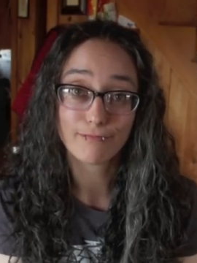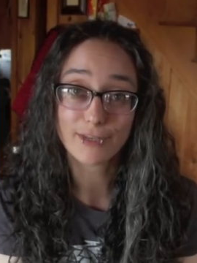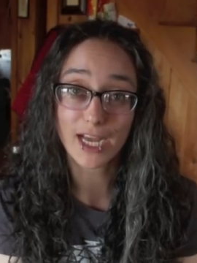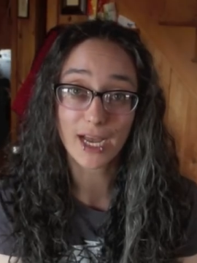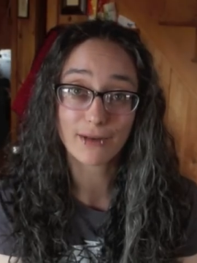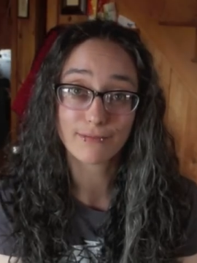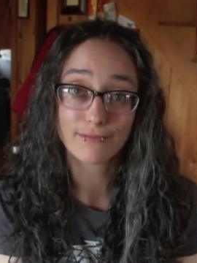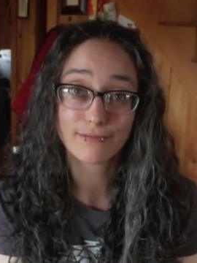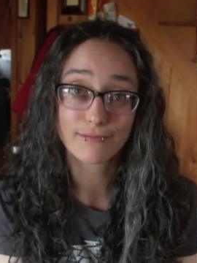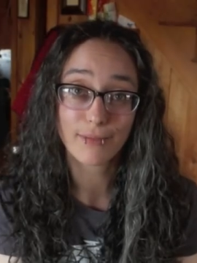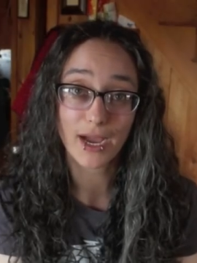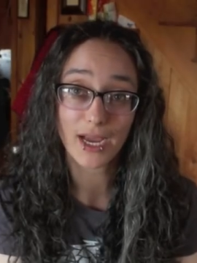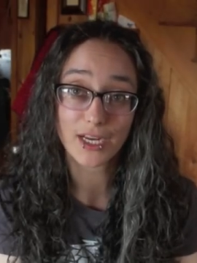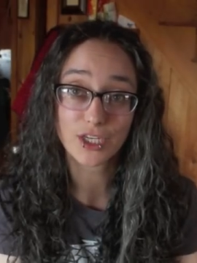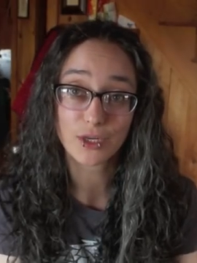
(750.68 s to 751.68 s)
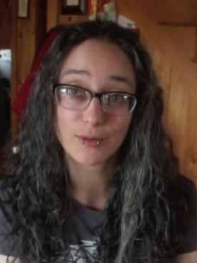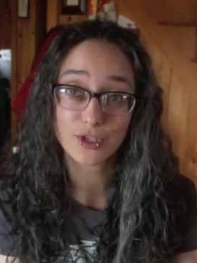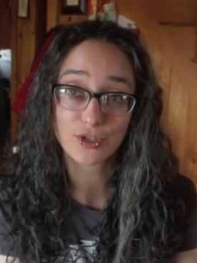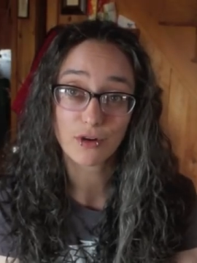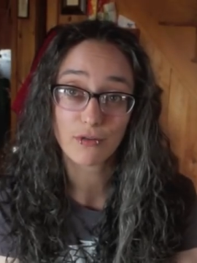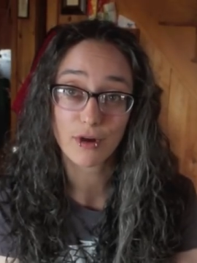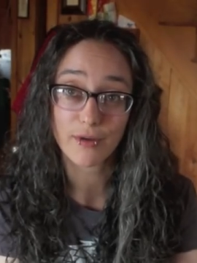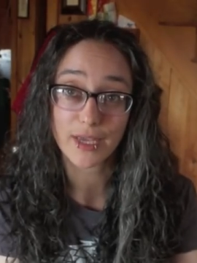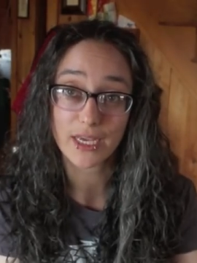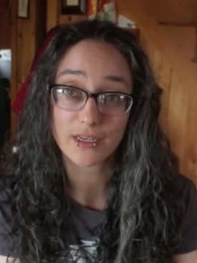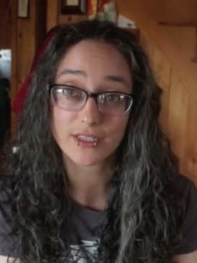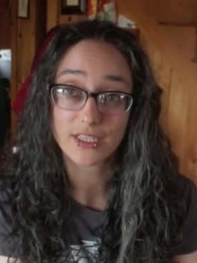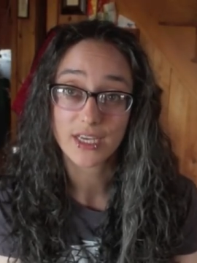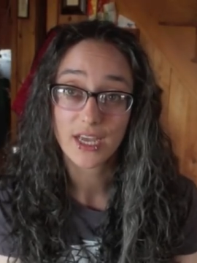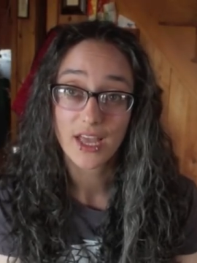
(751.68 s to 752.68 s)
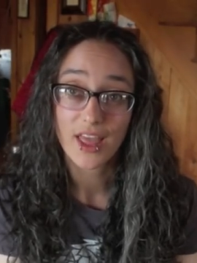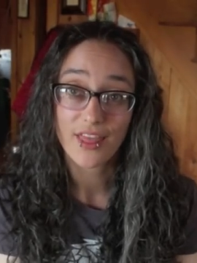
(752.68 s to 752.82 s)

I'm done. Buy German short row heels.